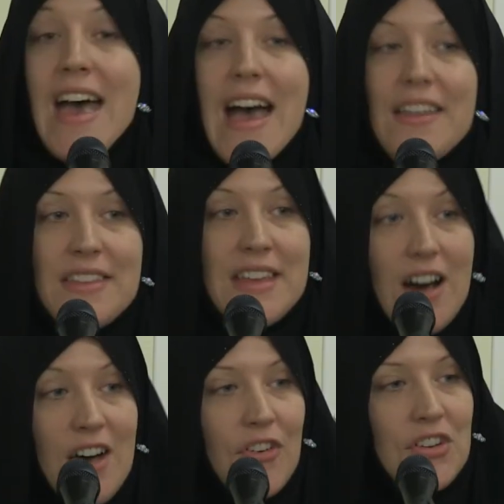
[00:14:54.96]
And then they
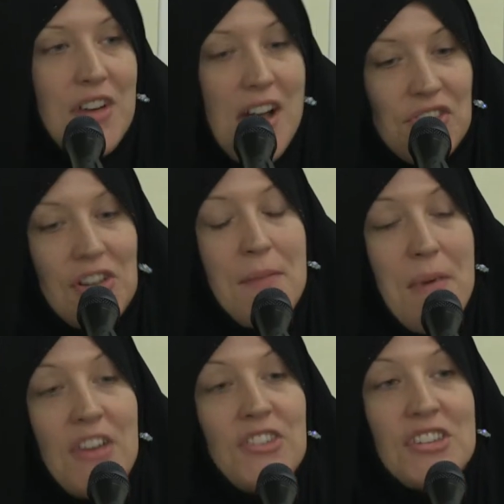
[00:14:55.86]
offered to Hazrat
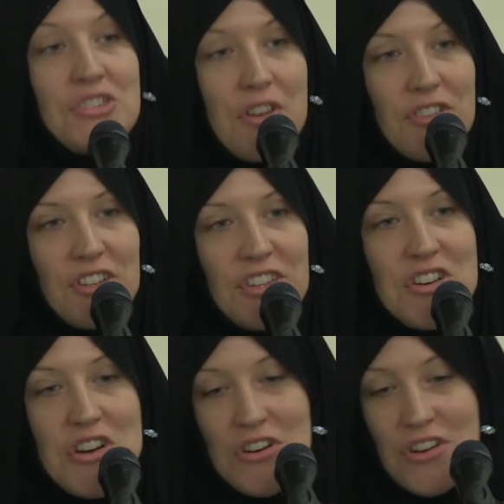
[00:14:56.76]
Abbas that you are
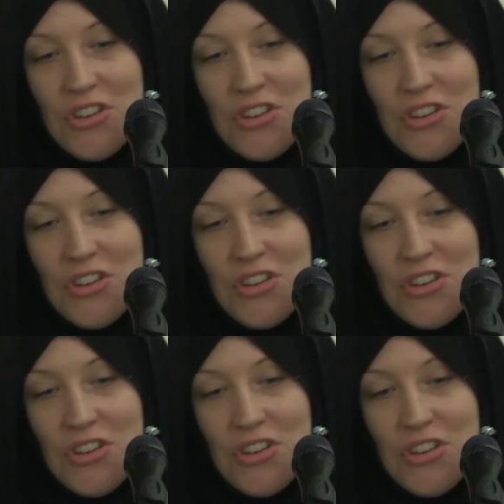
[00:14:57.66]
secure.